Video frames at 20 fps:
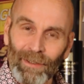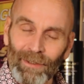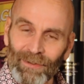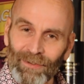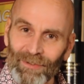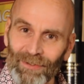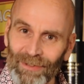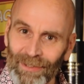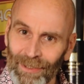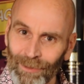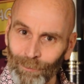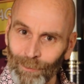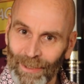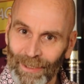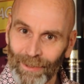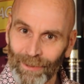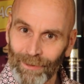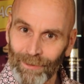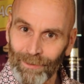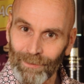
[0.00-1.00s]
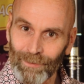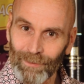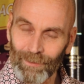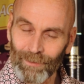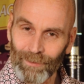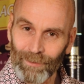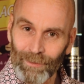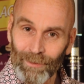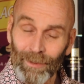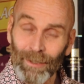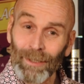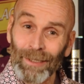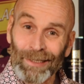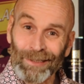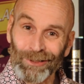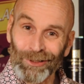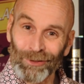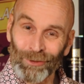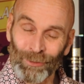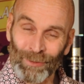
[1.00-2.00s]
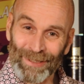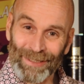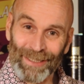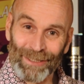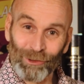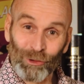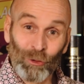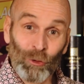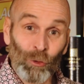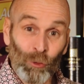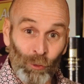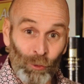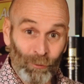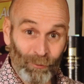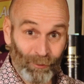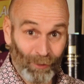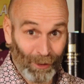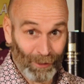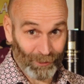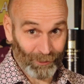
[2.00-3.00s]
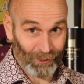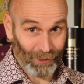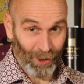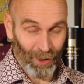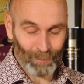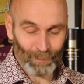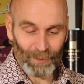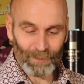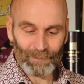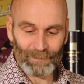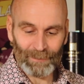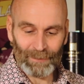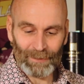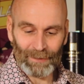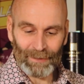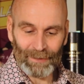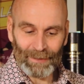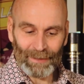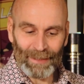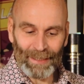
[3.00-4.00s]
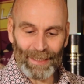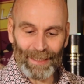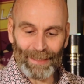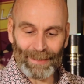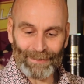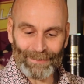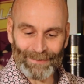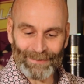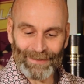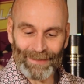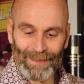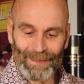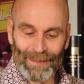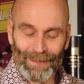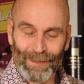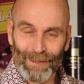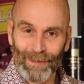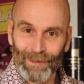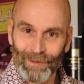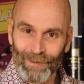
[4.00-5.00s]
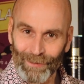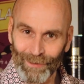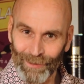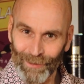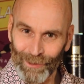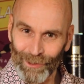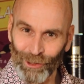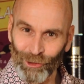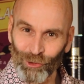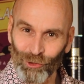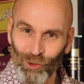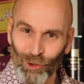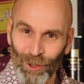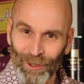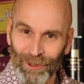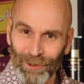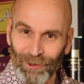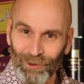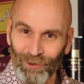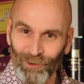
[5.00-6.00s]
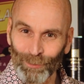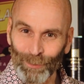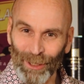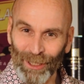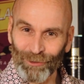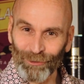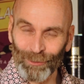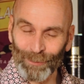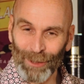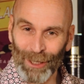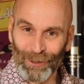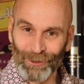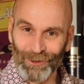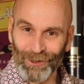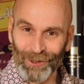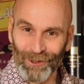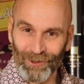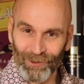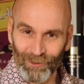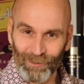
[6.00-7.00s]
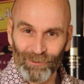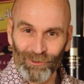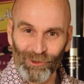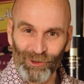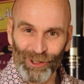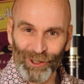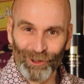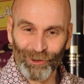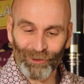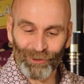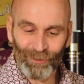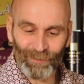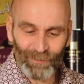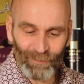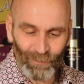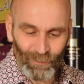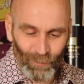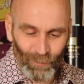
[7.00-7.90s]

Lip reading: stay awake, don't get too f***ed up, and enjoy your espresso martinis. Cheers.